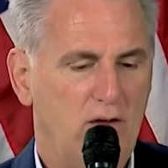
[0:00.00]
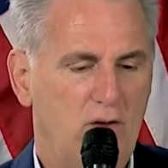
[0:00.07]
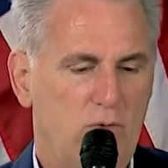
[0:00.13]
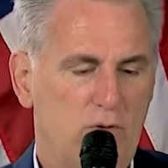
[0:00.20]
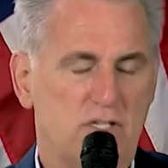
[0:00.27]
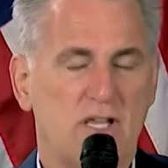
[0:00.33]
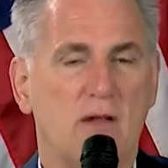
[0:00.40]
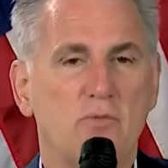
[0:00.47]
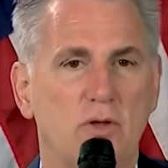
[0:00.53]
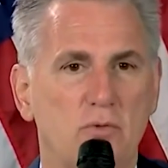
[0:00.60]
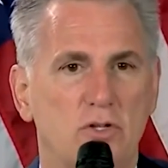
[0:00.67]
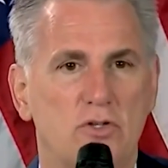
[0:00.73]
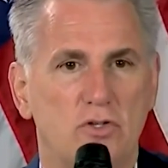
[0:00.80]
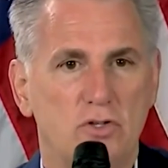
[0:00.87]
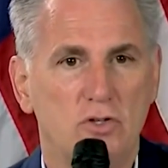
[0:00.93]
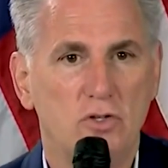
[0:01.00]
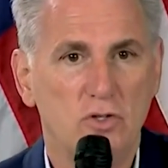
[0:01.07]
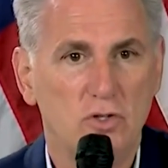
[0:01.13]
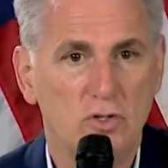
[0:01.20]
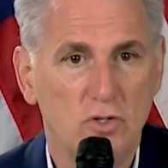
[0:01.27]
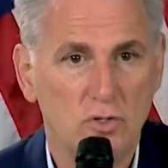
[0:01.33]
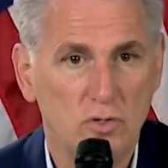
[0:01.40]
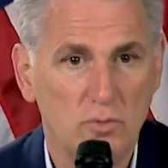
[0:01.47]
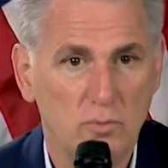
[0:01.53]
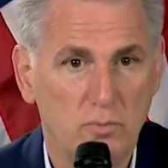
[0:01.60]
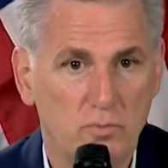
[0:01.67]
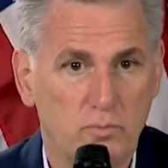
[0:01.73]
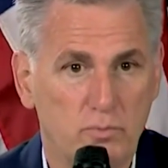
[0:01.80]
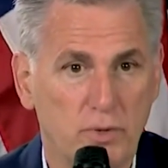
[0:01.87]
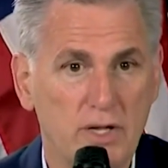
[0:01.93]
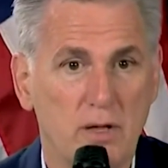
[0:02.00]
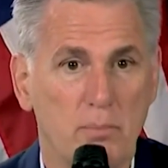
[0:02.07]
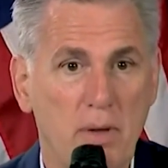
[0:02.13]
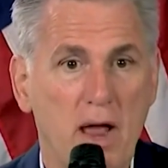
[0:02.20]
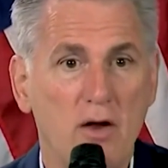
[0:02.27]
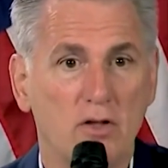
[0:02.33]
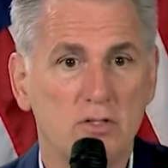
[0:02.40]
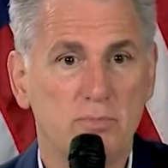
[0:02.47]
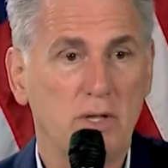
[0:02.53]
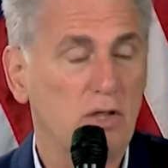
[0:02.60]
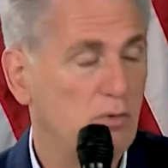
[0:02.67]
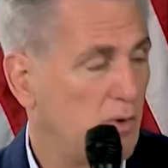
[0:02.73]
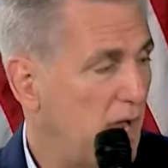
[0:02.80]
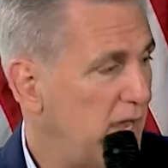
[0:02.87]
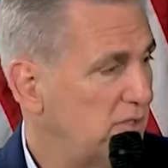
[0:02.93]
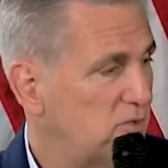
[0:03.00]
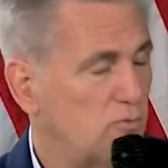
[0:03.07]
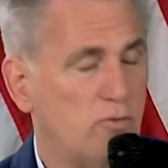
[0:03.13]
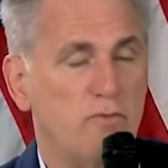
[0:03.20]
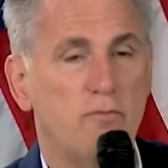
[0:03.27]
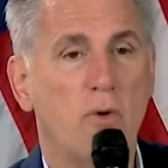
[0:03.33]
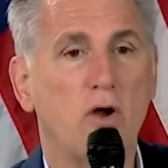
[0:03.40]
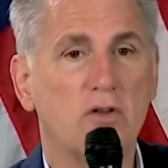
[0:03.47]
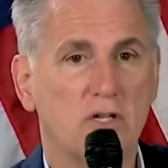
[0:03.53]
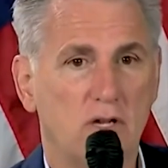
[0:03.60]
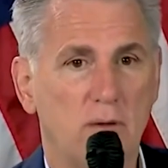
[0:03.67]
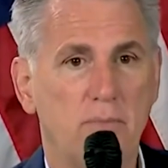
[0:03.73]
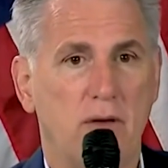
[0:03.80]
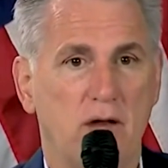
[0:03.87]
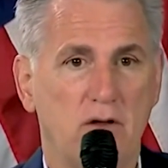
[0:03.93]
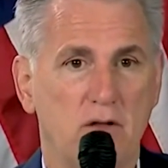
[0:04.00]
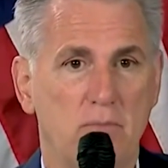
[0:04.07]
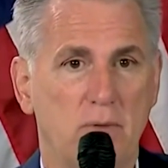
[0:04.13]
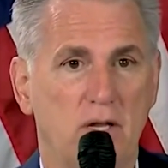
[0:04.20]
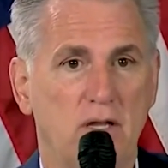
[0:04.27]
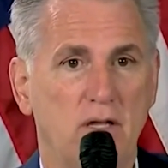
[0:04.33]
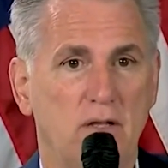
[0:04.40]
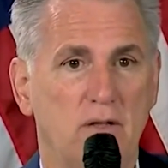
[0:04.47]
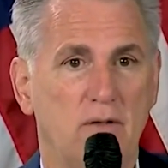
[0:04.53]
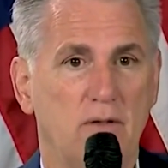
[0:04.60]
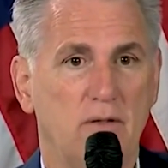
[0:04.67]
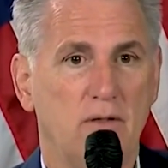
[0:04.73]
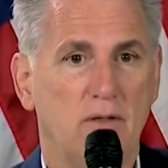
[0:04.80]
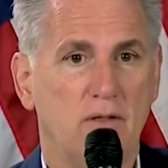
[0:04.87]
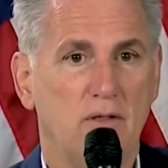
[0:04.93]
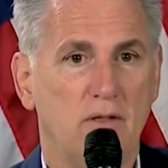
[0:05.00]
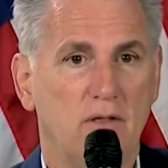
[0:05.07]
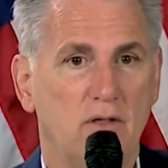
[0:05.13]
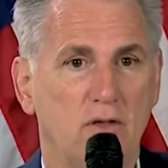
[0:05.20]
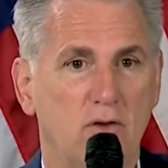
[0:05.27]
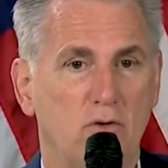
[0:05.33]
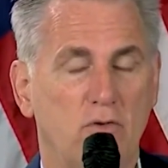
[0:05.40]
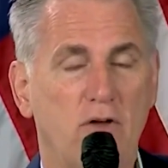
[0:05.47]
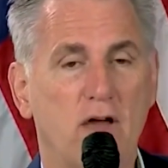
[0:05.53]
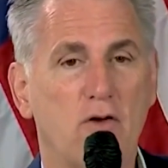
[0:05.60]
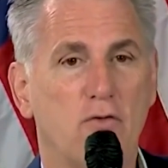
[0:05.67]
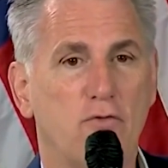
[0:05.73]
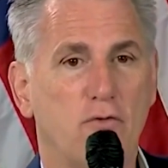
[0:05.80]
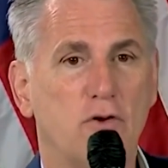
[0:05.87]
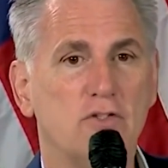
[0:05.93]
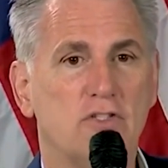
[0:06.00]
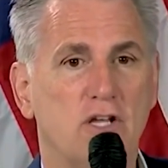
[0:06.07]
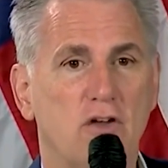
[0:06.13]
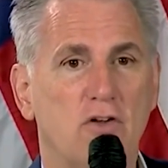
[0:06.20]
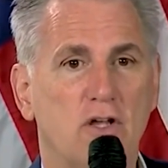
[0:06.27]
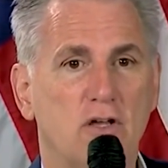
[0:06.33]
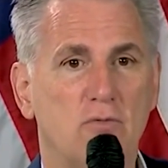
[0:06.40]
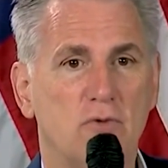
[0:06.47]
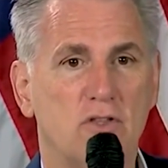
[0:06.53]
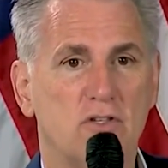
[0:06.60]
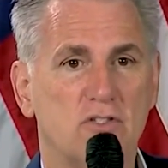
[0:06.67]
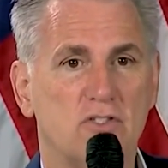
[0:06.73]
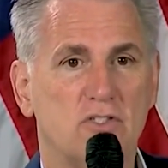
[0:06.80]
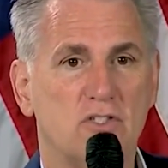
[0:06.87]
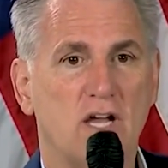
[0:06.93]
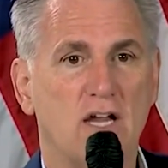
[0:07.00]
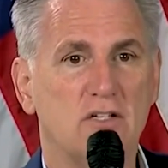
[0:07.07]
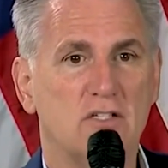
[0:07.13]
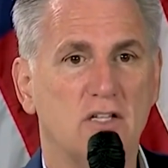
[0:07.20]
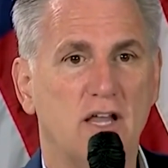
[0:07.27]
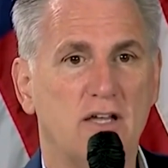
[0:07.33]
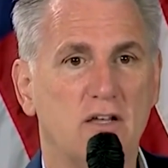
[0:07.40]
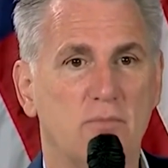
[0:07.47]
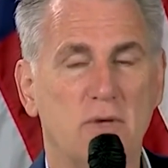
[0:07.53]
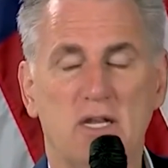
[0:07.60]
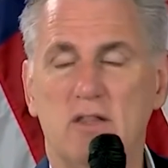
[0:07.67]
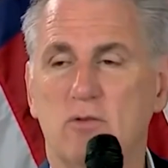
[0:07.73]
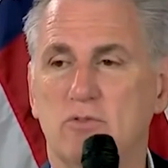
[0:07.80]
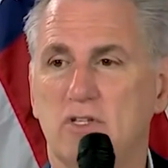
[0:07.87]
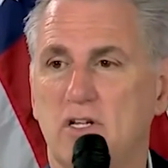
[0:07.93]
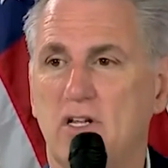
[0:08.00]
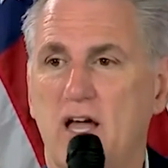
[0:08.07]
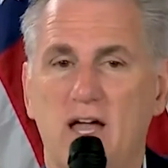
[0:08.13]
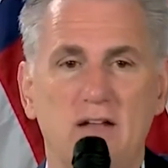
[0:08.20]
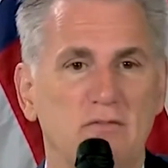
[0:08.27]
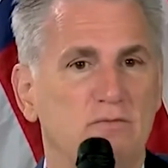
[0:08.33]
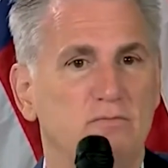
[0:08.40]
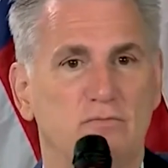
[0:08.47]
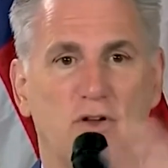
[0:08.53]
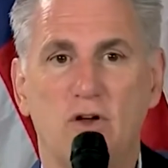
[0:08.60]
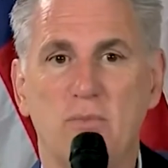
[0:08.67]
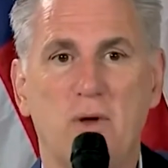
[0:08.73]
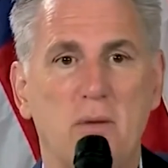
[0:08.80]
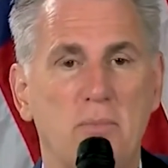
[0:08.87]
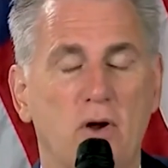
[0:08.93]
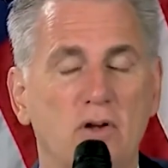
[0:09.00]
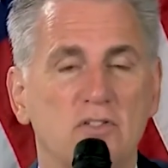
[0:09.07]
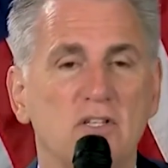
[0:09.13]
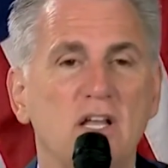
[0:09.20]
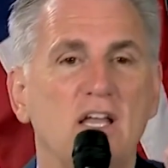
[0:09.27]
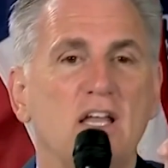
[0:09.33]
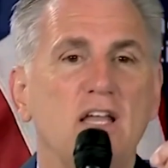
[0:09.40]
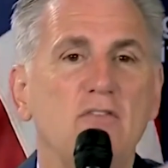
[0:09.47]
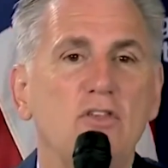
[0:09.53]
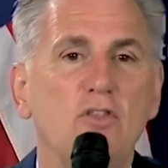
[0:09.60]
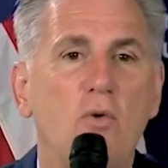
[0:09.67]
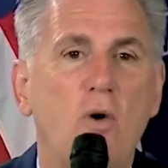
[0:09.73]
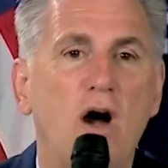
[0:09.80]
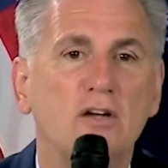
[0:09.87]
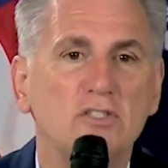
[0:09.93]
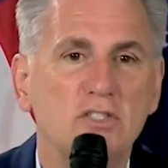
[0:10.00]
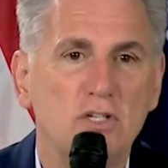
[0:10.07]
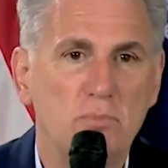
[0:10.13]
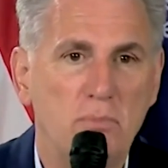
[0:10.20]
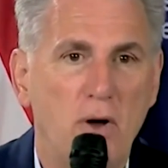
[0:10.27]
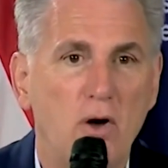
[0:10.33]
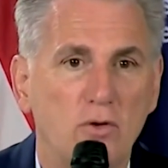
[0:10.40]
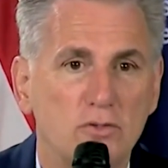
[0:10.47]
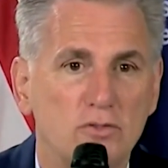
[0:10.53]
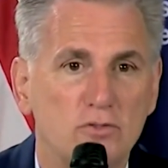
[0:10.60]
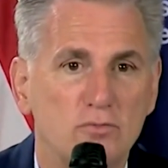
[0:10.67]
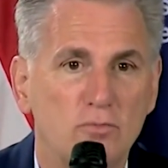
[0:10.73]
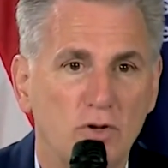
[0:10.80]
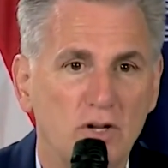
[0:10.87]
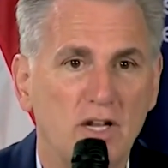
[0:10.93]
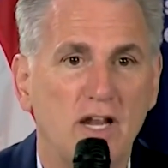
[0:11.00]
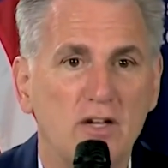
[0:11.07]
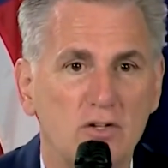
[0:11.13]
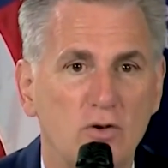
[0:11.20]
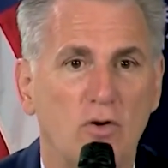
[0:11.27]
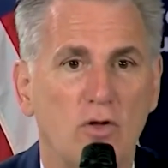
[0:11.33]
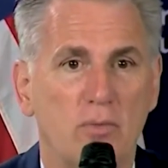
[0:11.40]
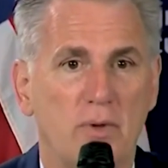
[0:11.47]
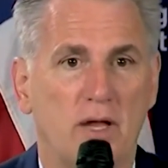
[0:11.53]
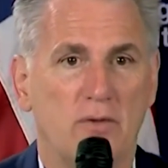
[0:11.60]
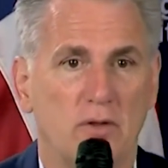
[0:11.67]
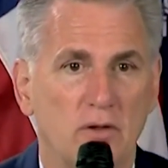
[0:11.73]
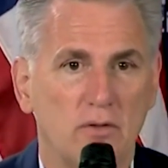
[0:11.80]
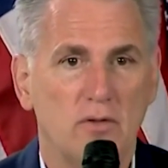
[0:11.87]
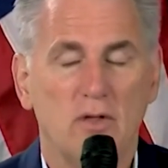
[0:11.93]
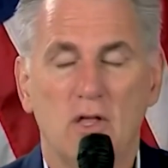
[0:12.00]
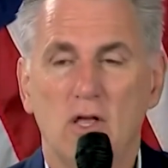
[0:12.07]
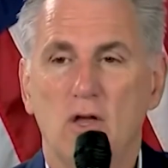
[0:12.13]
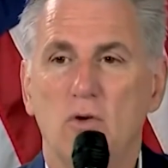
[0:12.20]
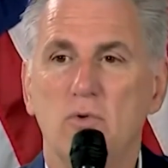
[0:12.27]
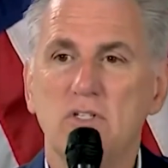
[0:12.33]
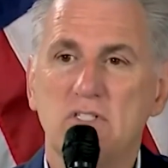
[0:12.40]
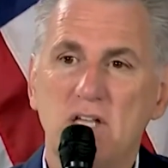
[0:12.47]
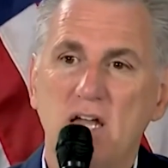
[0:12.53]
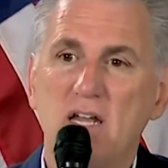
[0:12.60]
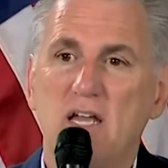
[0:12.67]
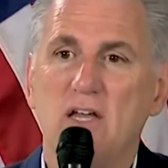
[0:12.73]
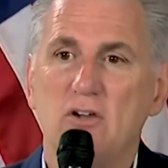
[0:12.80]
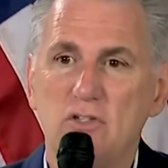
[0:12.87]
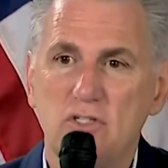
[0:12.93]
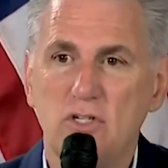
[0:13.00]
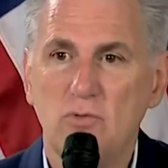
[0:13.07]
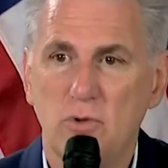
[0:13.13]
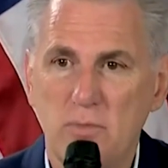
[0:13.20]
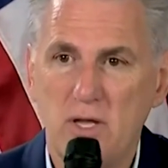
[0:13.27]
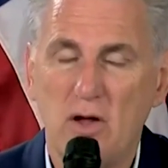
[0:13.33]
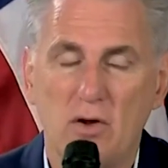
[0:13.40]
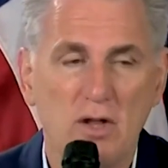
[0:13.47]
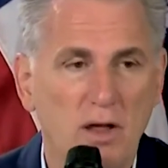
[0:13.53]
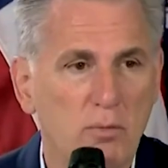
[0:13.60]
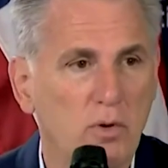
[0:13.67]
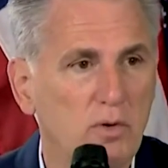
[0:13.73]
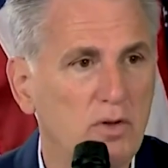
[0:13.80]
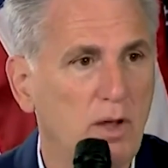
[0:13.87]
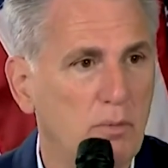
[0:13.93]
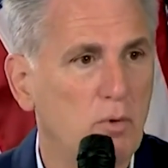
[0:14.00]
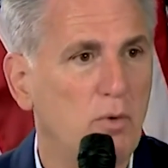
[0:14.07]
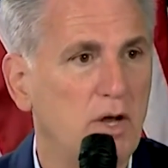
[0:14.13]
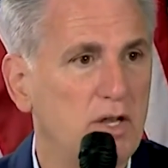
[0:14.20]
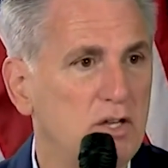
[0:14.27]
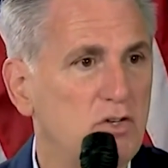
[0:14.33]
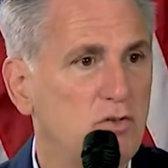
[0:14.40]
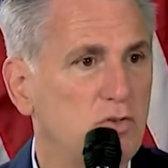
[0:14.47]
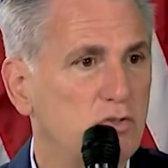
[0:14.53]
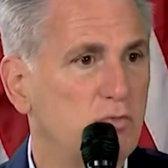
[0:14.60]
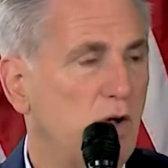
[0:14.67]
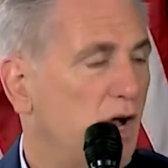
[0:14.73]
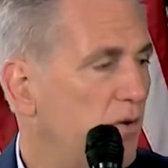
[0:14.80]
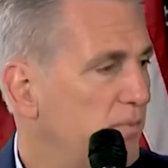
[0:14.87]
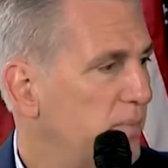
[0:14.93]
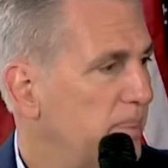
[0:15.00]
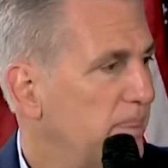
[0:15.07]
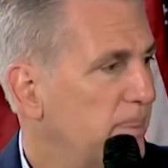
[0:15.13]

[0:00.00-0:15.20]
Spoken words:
We said we would bring a parents' bill of rights. We've marked it up out of committee. We've had our first hearing with the China Select Committee that was at night, very bipartisan. Even the Washington Post wrote an editorial about it. We said energy would be our number one issue as well.